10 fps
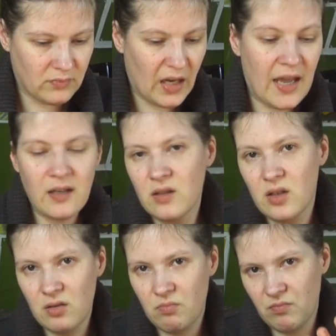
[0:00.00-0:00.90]
and
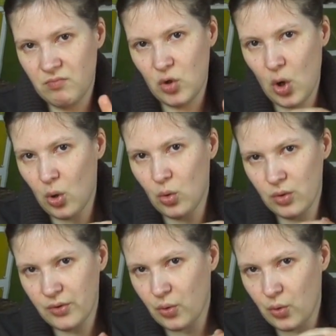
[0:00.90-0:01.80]

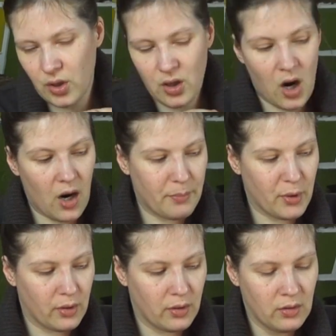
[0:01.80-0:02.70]
gold or
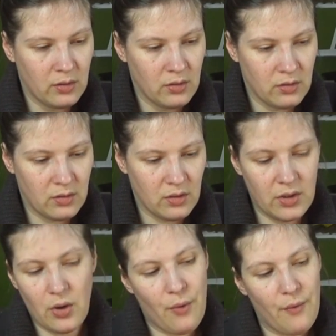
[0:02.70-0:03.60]
copper.
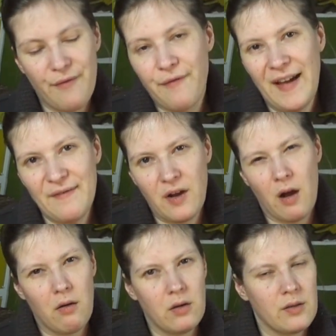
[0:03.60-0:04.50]
So 5
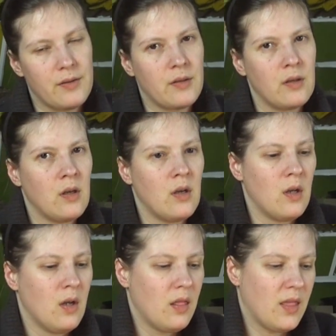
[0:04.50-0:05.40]
colors.
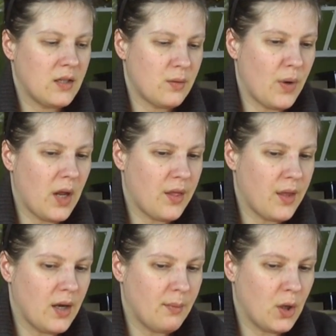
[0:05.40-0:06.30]
That's what I
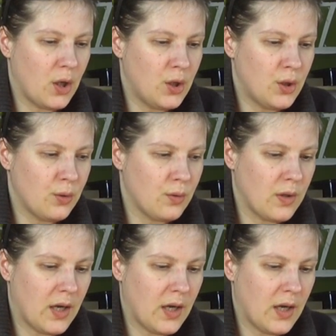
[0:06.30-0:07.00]
think I'm gonna do,